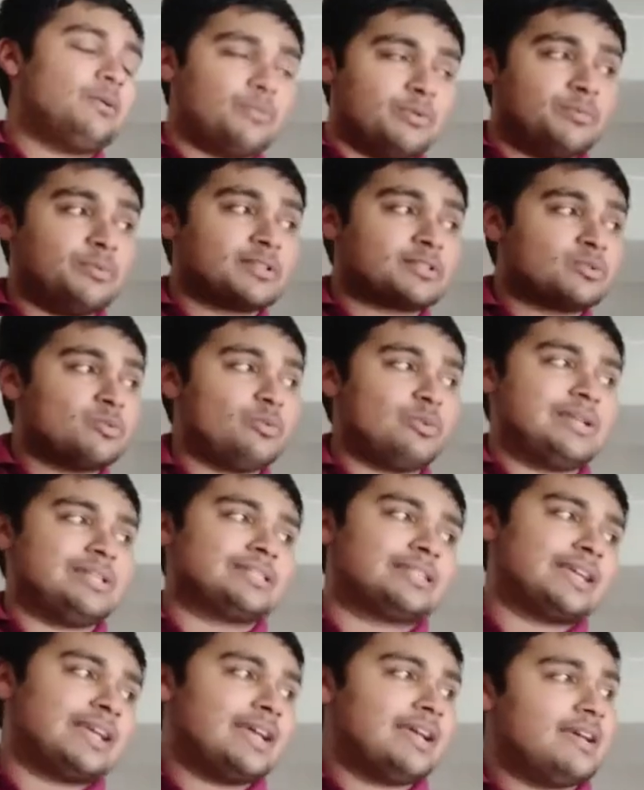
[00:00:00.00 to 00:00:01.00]
we must always
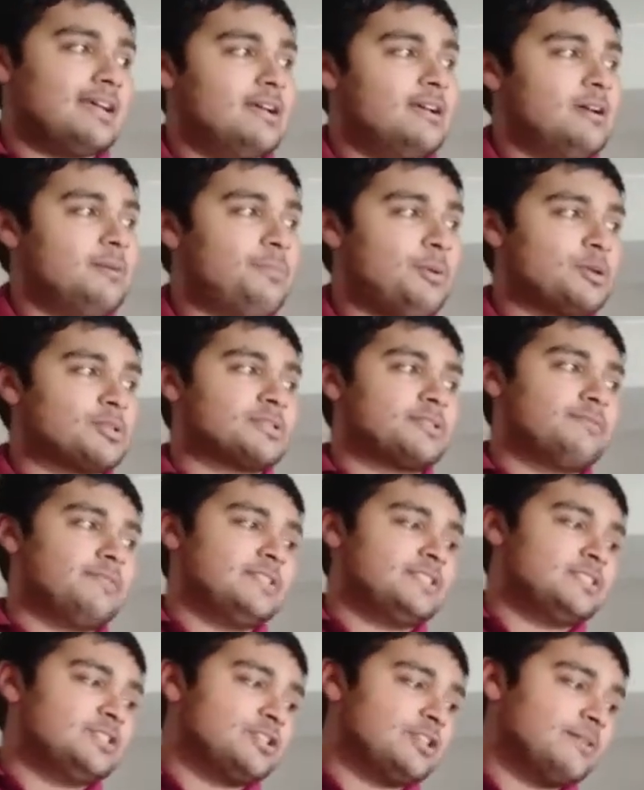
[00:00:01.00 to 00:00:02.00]
get a positive
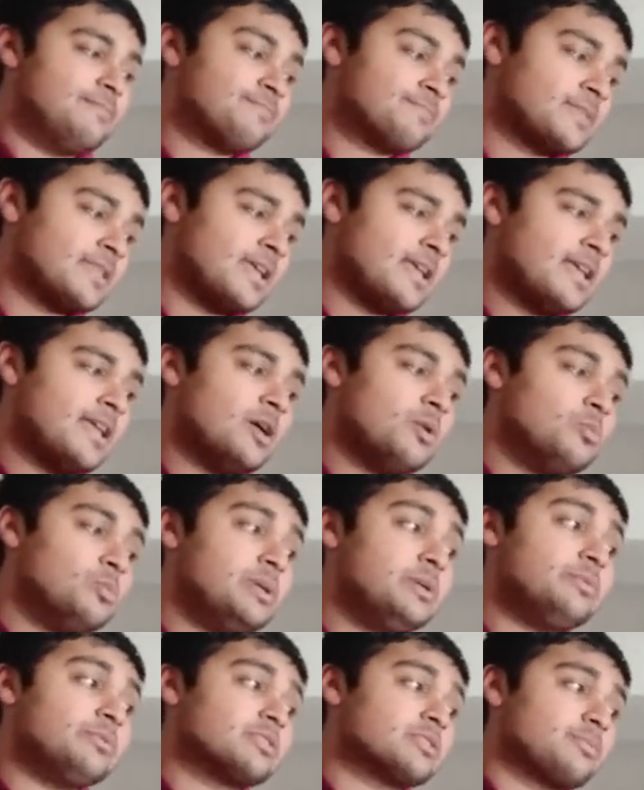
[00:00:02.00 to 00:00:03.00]
integer.
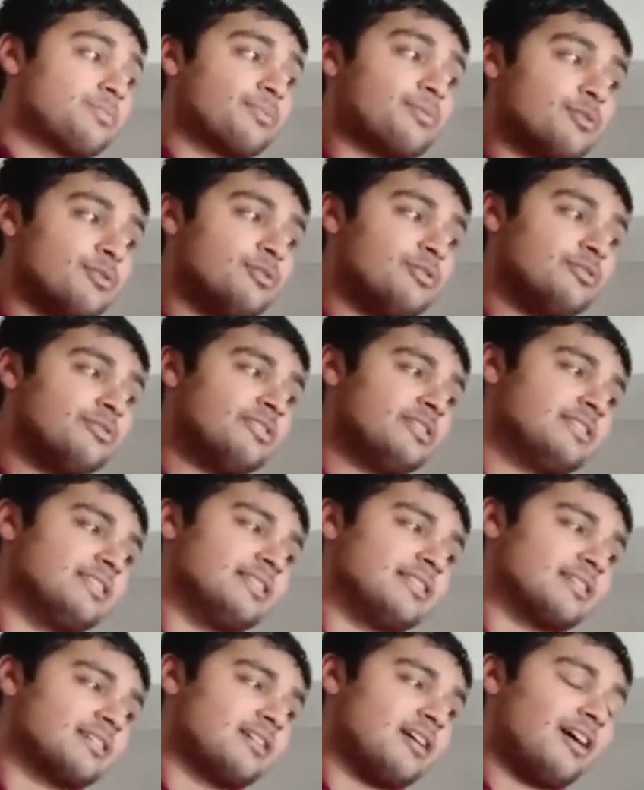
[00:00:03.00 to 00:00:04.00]
We want to prove that
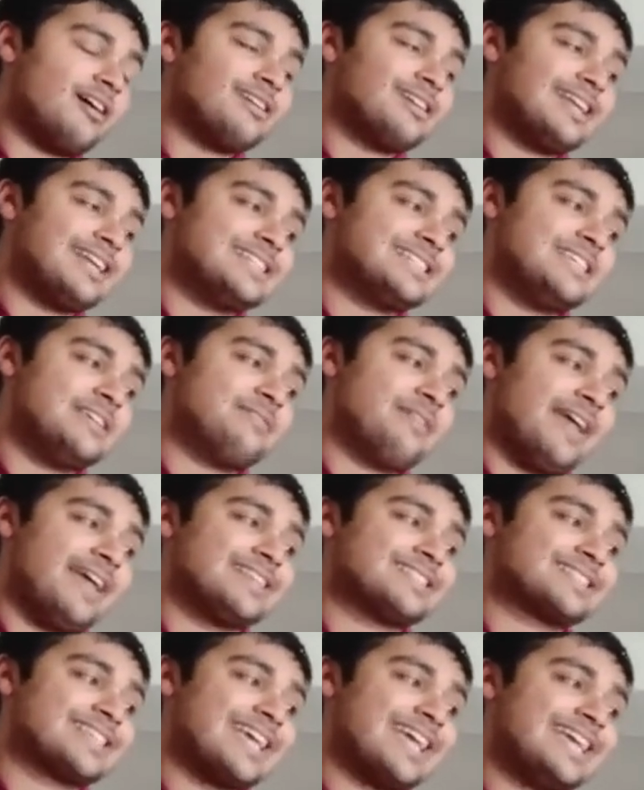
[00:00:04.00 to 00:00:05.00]
the cardinality of
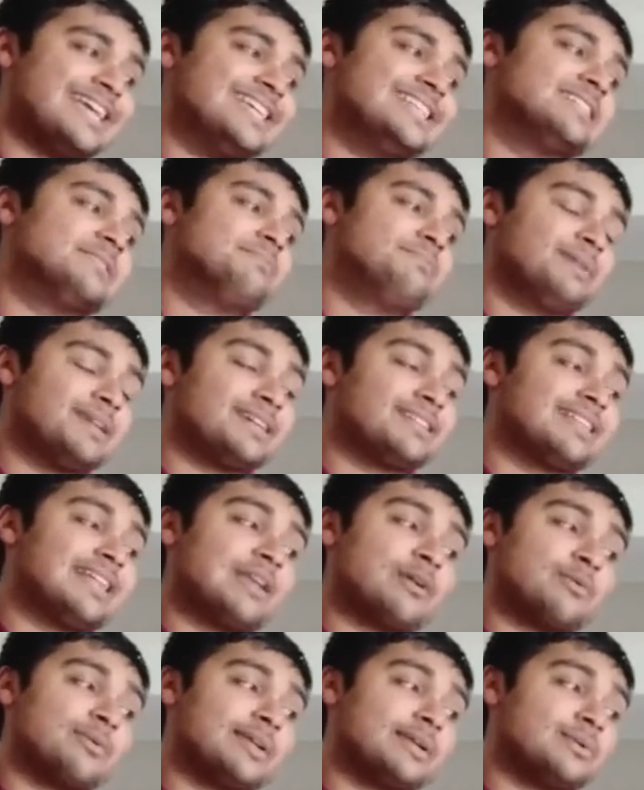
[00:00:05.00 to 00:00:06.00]
SK is bigger
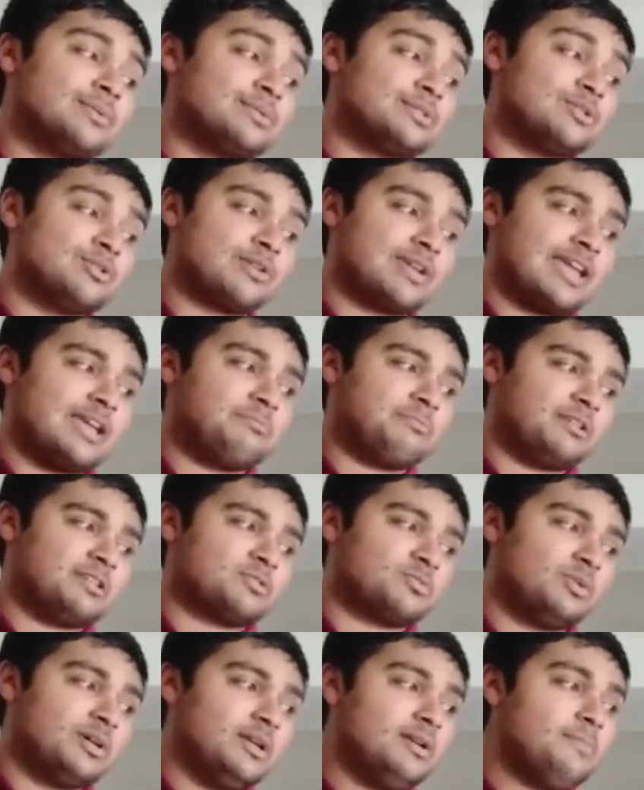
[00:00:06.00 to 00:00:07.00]
than or equal to k
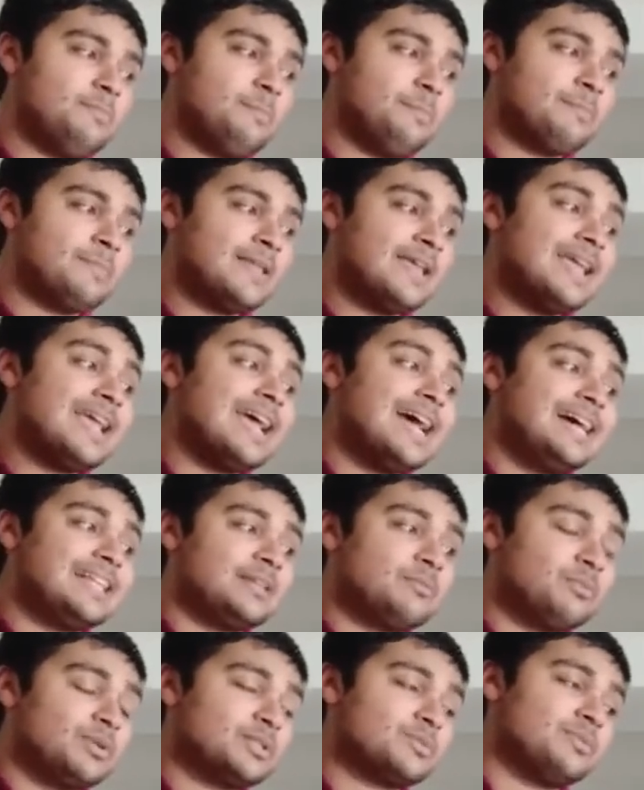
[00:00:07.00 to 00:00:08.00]
plus 1. And
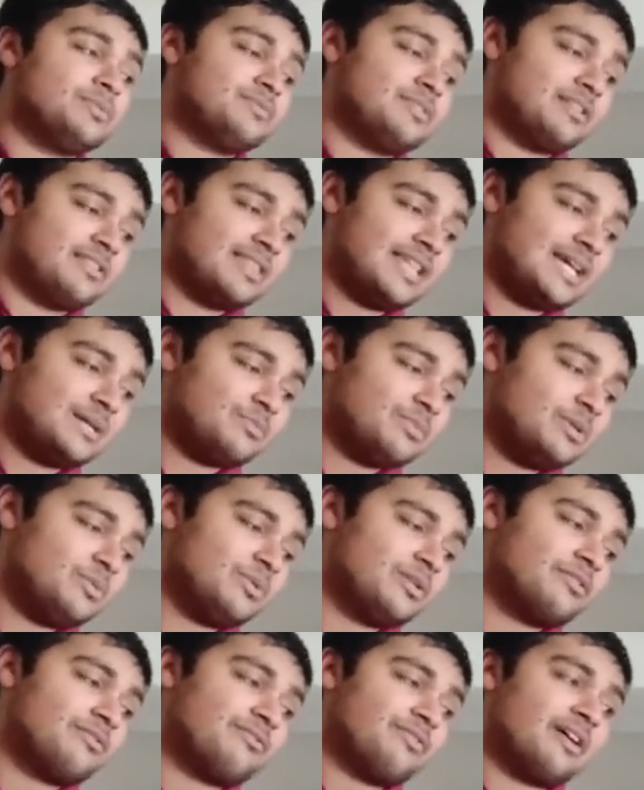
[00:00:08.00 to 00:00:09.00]
then once we've done that, we
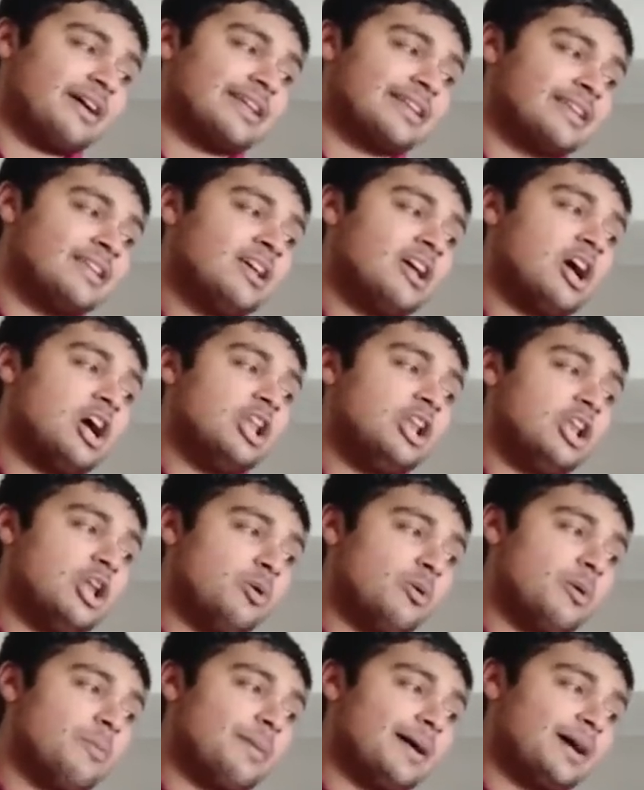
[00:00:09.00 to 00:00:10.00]
want to find a
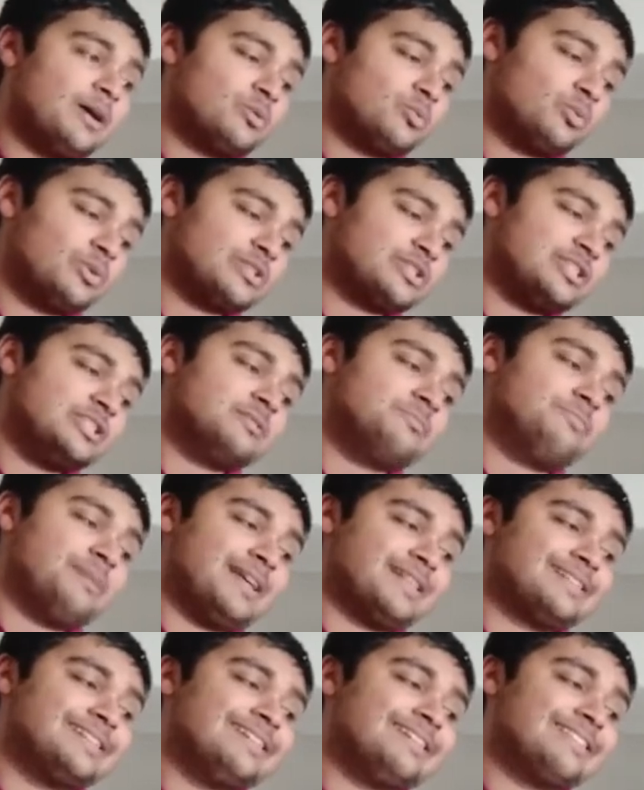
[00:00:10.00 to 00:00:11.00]
lower bound which is
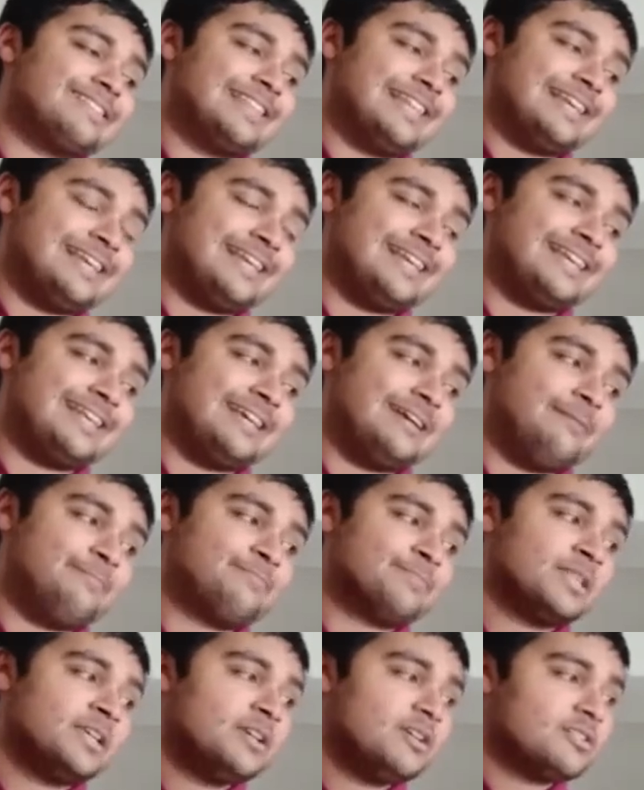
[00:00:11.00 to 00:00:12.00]
better than linear.
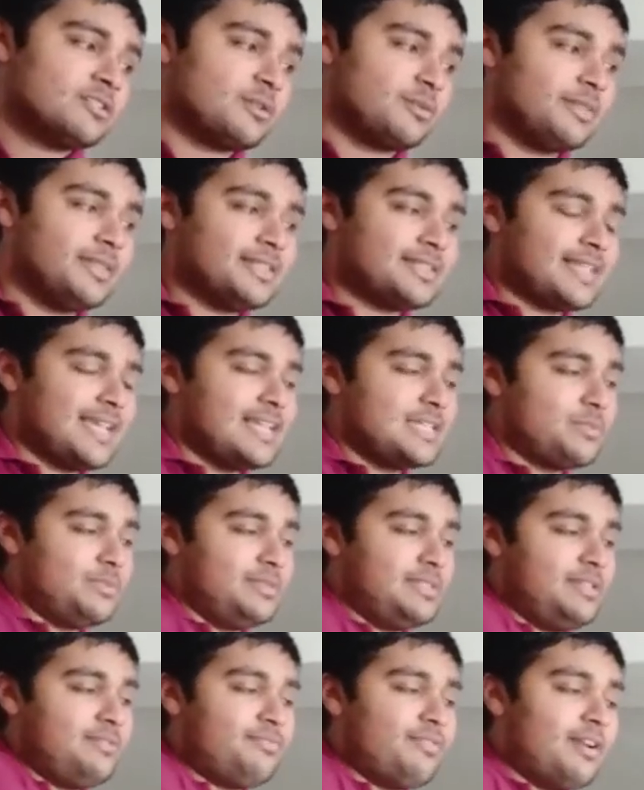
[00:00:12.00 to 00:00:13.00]
So in this case, we
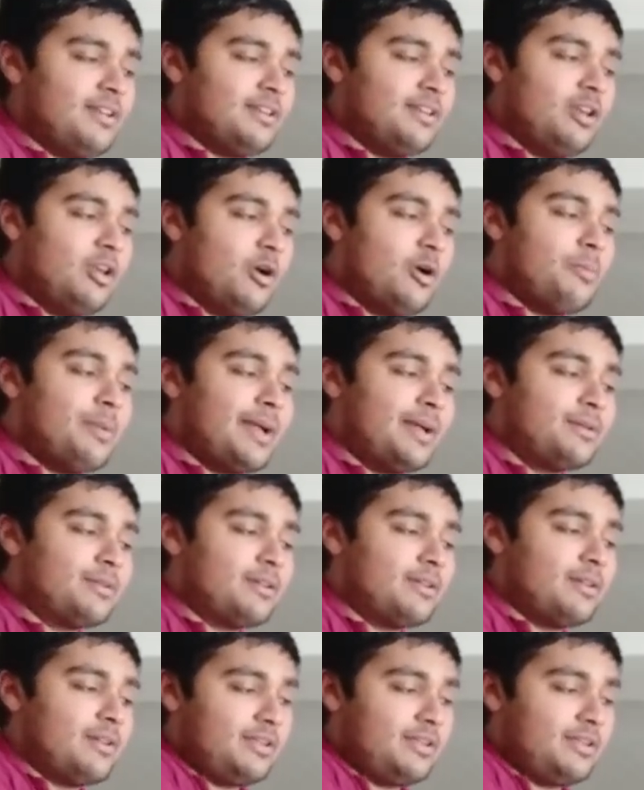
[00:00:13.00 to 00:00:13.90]
did find a lower bound.